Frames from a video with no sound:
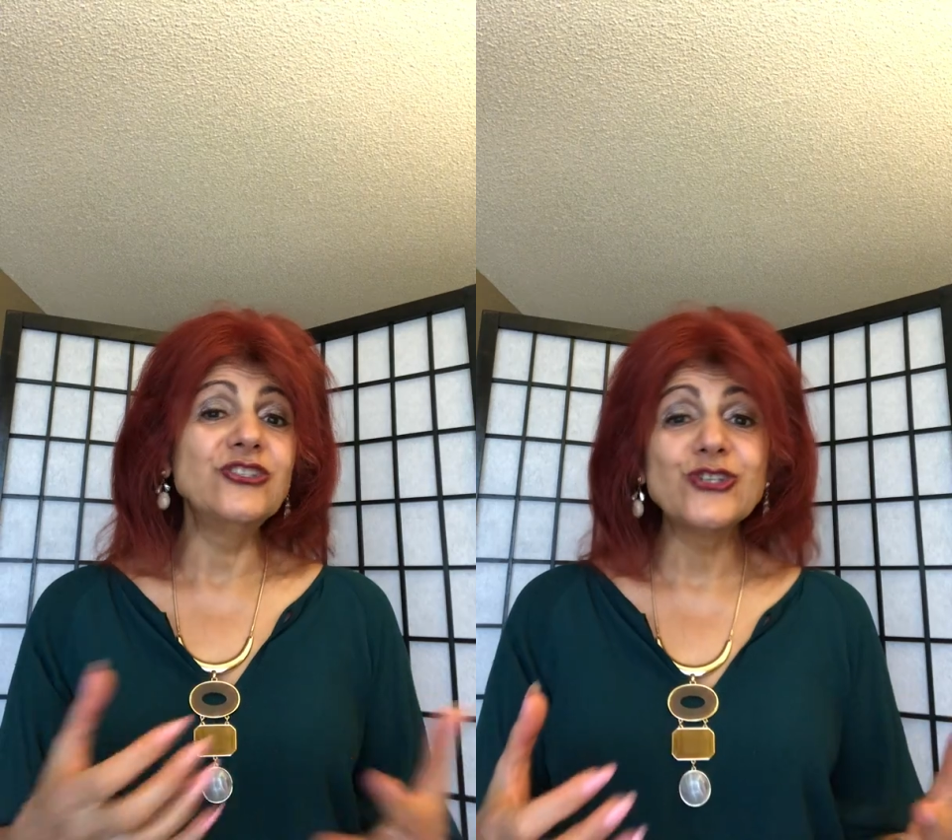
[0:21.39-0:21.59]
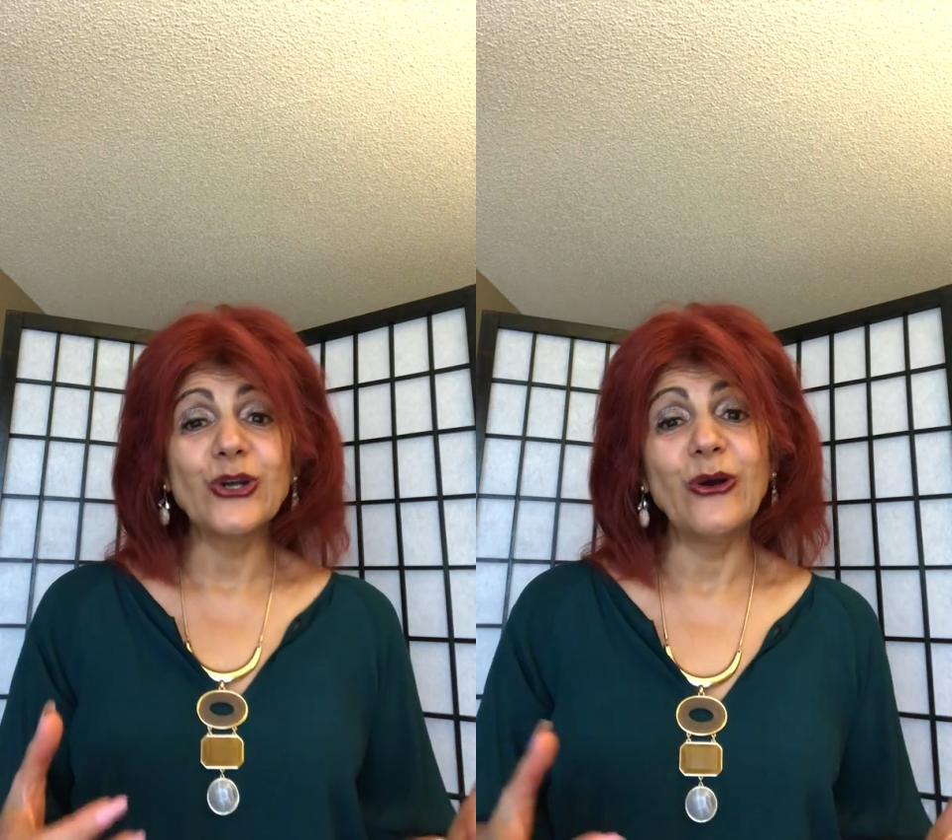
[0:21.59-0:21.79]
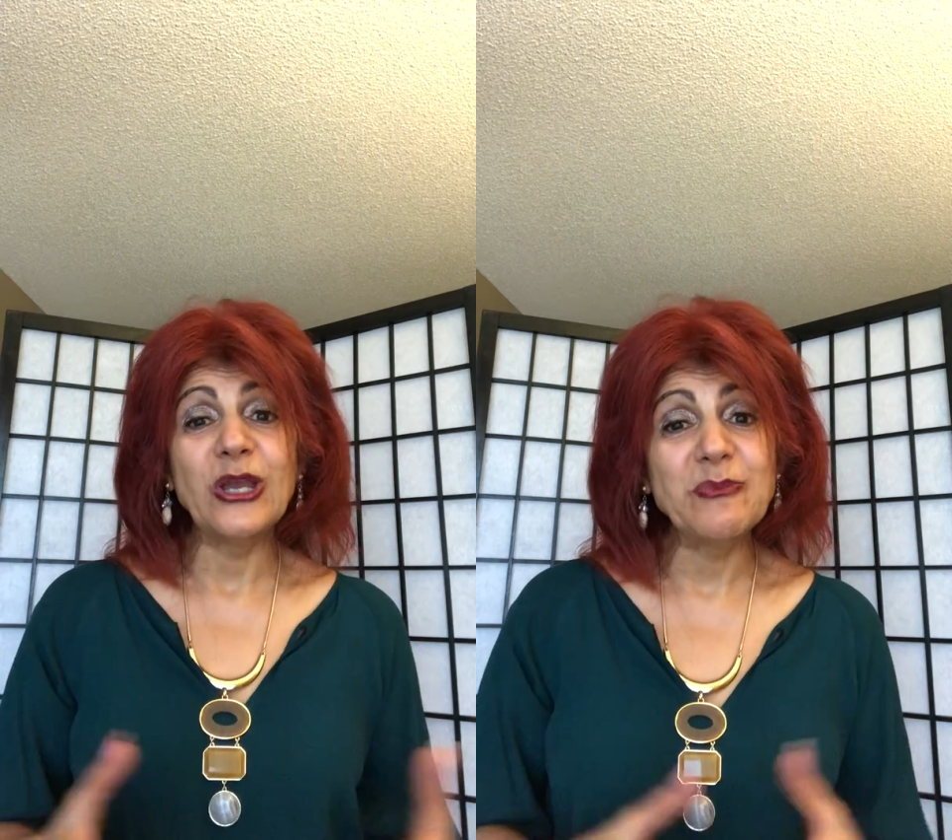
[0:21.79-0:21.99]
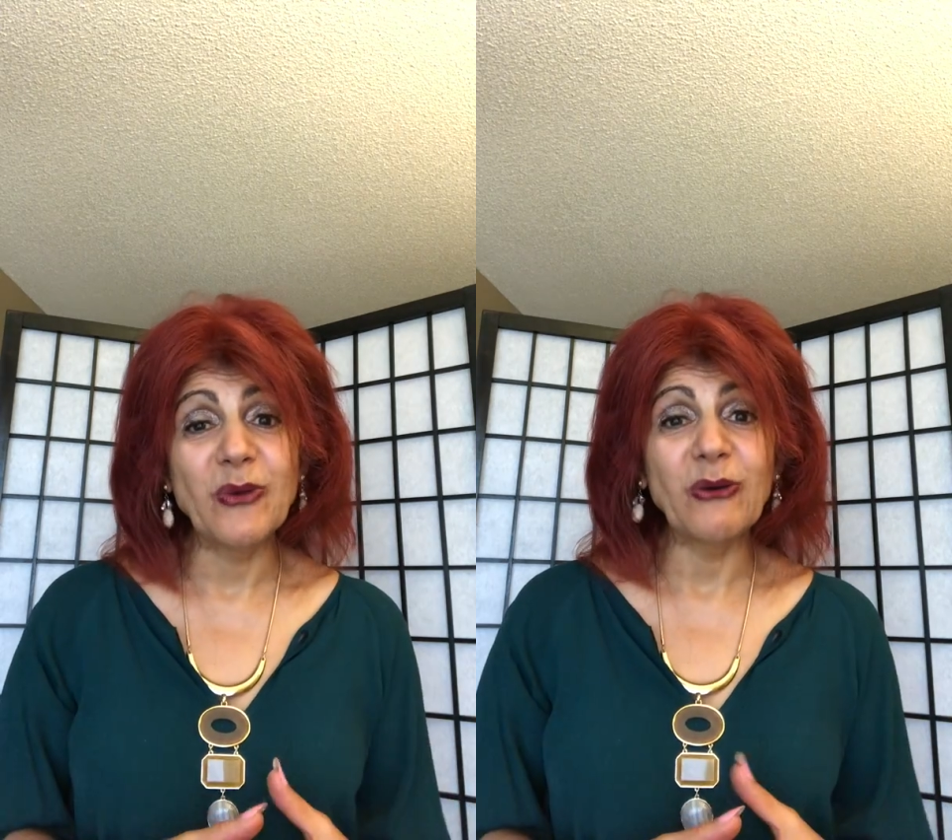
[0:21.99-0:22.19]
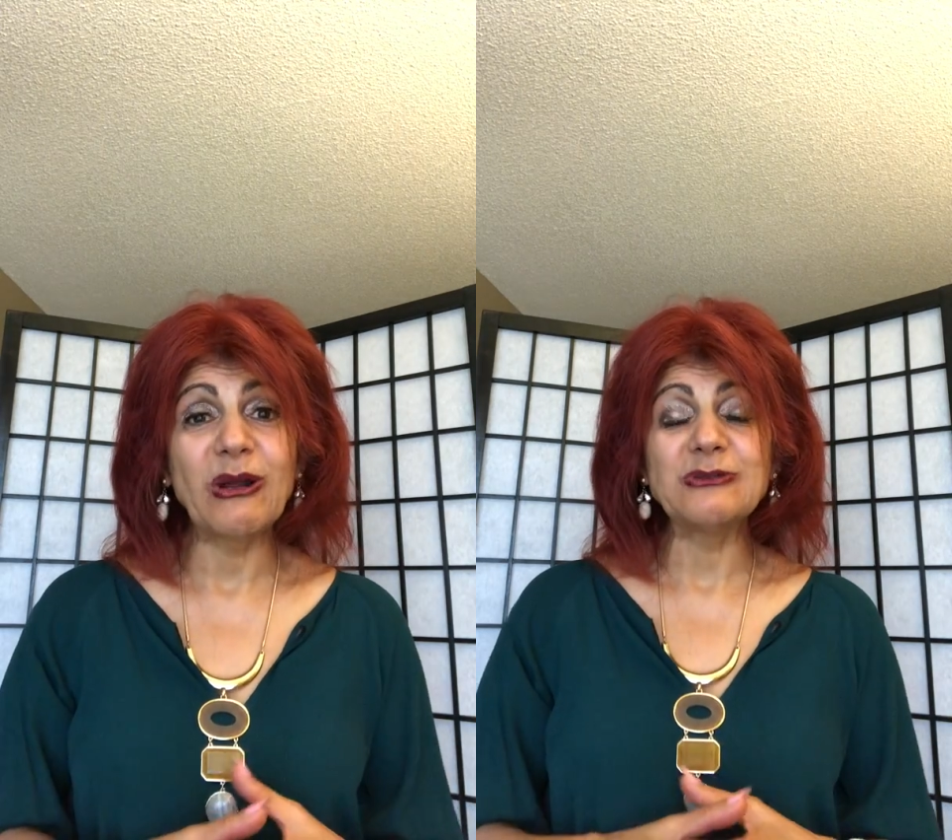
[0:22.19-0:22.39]
enjoying
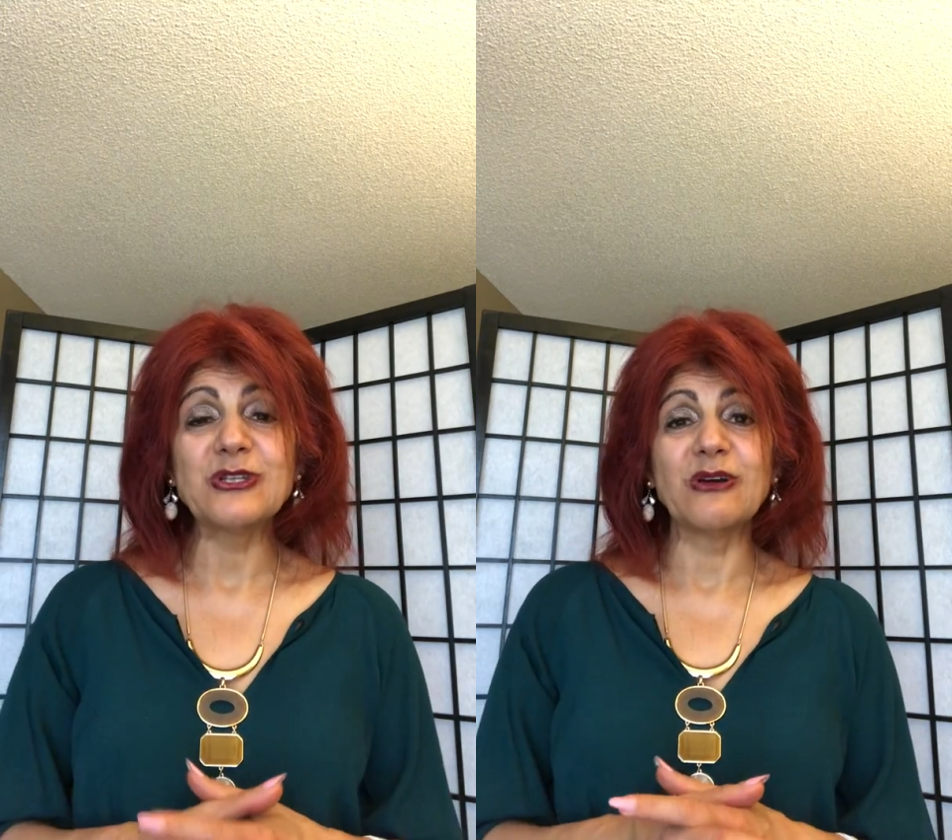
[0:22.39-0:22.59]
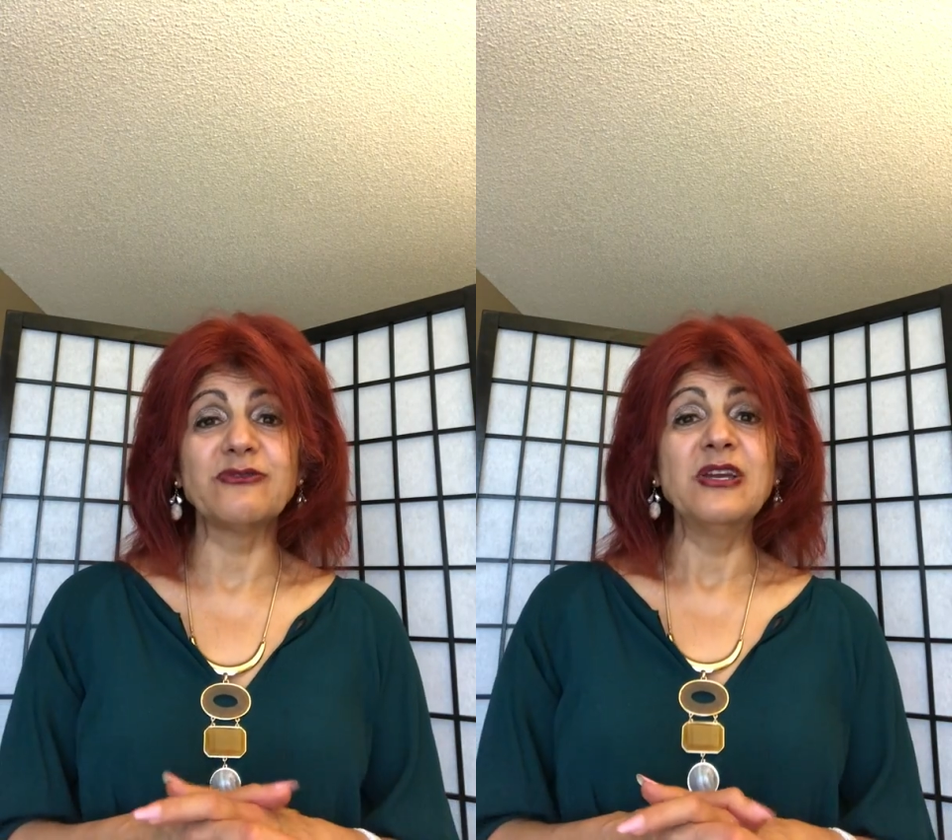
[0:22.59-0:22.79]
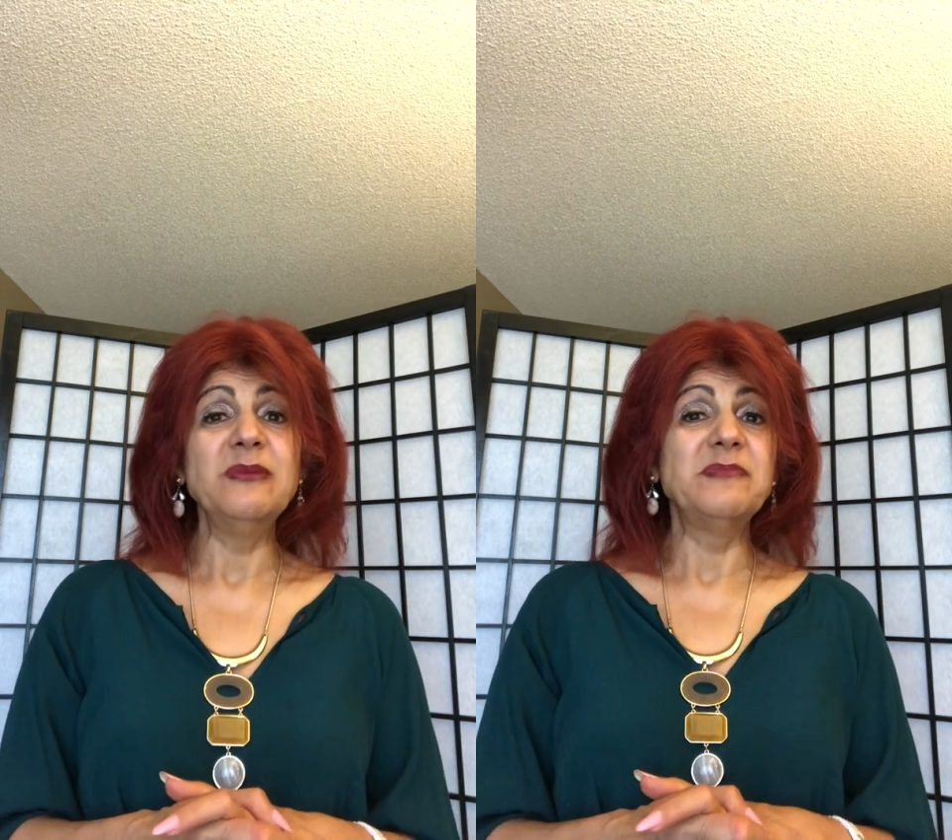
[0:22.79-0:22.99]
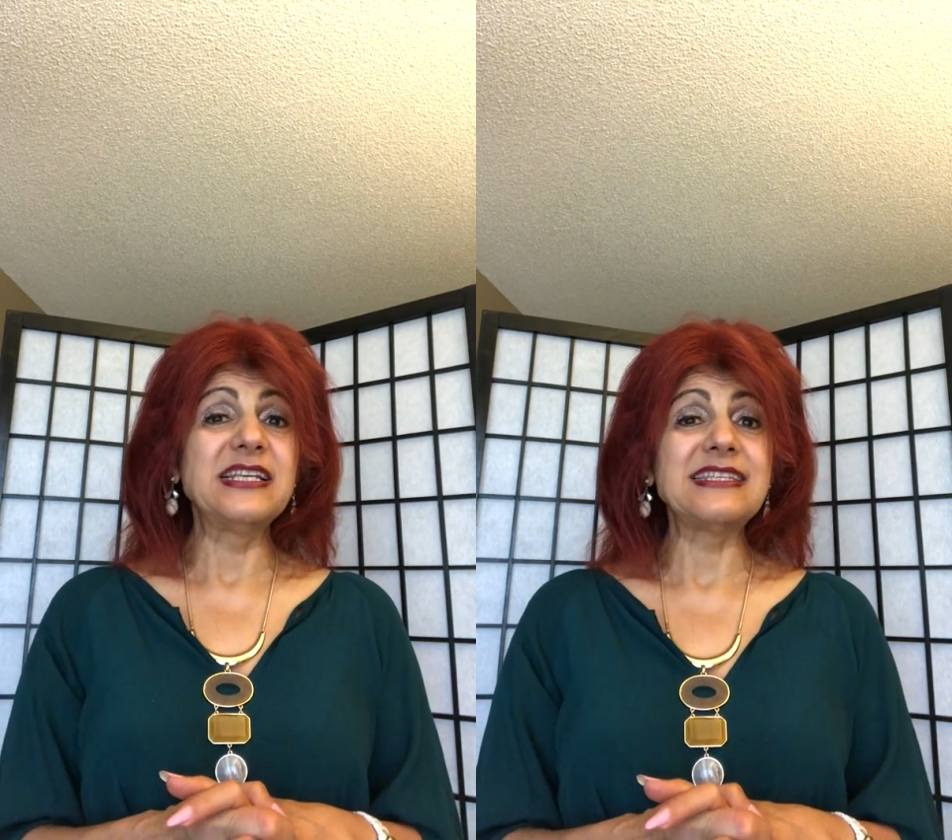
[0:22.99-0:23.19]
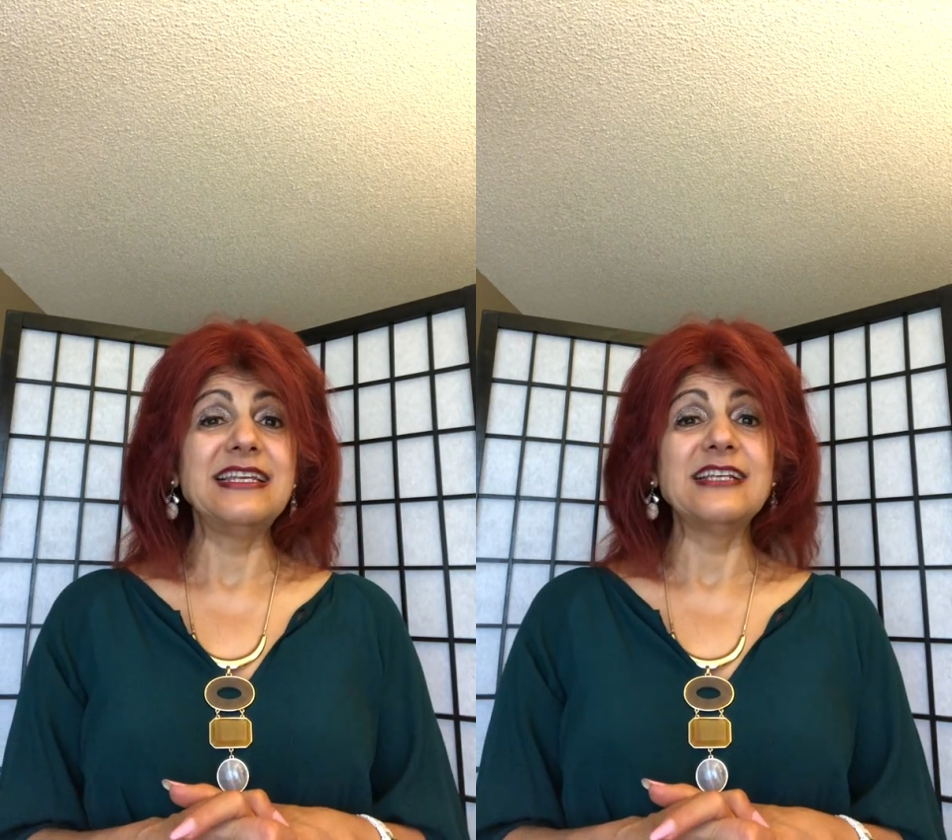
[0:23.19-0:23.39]
more out of
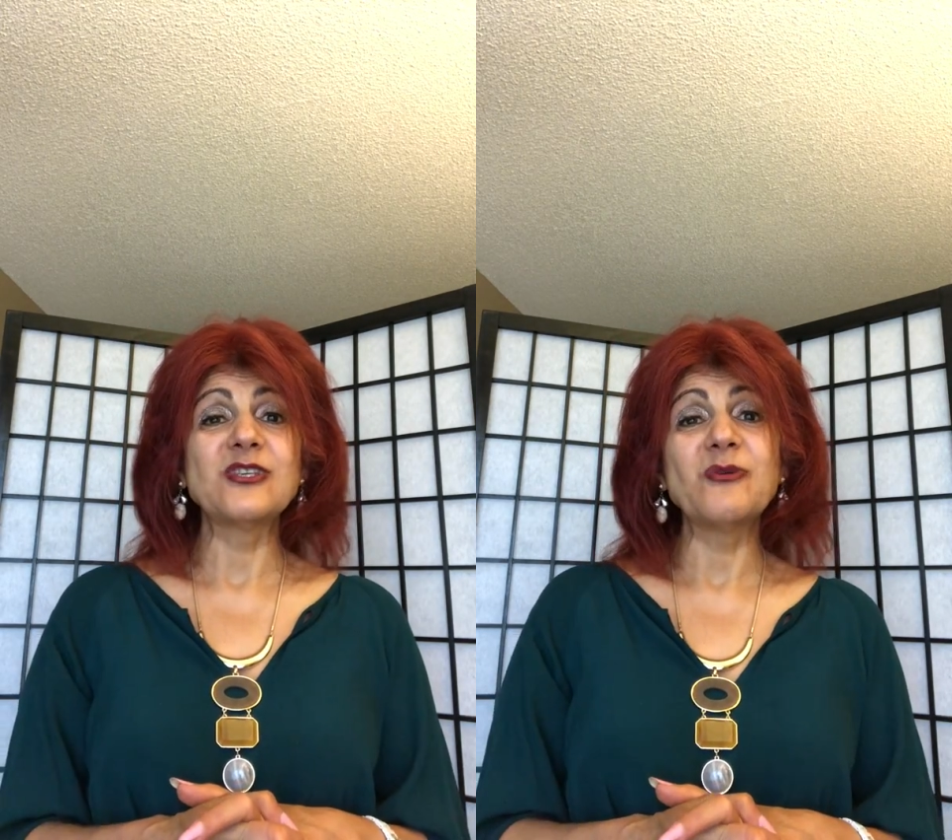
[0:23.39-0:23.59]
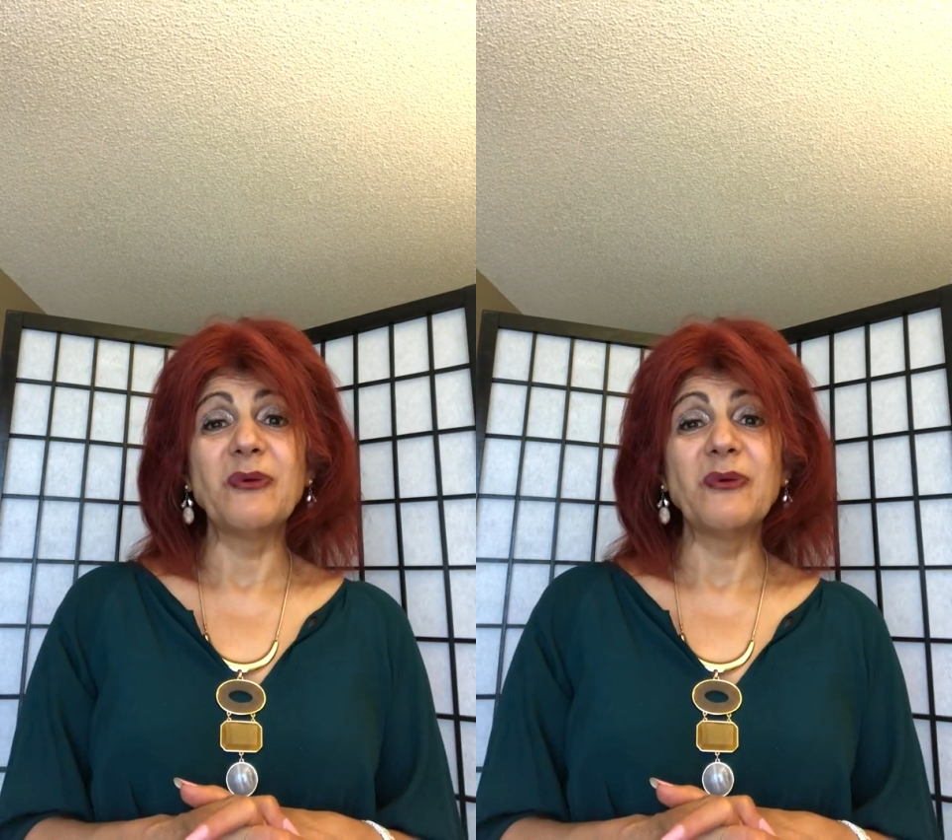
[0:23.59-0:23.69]
business,